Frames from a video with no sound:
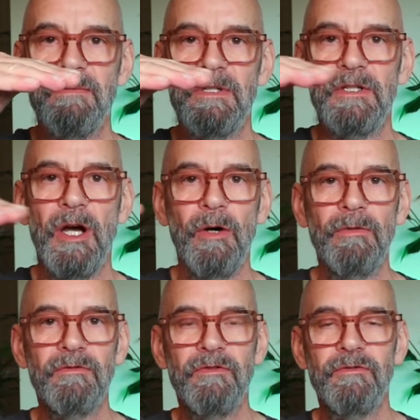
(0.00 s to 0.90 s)
we're going to
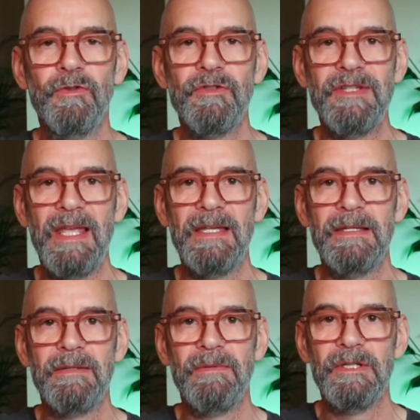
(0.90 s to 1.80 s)
hold for 4 seconds,